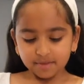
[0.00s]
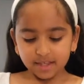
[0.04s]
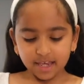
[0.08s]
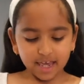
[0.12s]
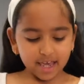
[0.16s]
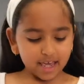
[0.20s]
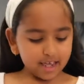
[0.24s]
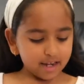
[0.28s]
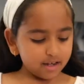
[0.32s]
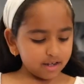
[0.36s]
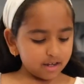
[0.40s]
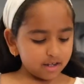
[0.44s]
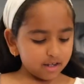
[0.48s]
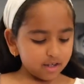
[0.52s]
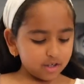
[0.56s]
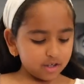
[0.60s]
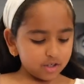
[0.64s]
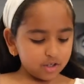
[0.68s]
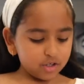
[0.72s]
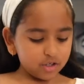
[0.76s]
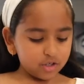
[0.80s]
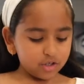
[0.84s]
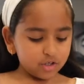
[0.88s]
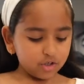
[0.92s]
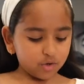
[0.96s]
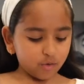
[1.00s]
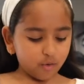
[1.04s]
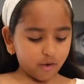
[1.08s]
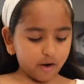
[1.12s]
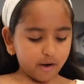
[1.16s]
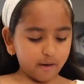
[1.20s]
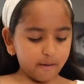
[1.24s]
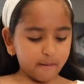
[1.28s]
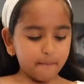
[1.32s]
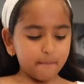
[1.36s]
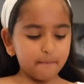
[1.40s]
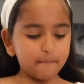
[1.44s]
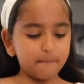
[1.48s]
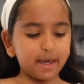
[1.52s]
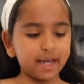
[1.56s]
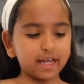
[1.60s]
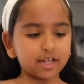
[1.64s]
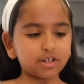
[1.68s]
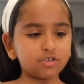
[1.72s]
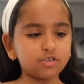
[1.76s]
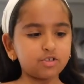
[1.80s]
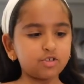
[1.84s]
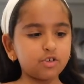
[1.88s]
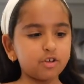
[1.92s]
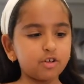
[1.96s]
in your
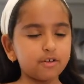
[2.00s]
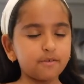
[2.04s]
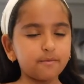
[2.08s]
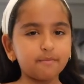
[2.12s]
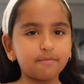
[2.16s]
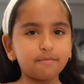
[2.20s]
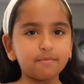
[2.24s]
mixture.